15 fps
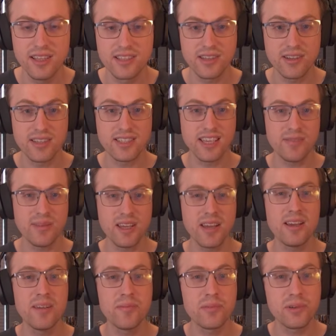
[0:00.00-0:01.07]
So that can be
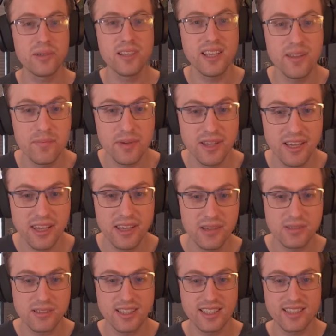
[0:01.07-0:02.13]
a pretty big
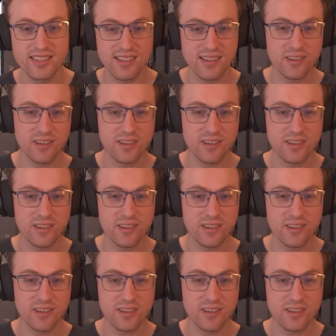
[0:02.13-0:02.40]
heal rate,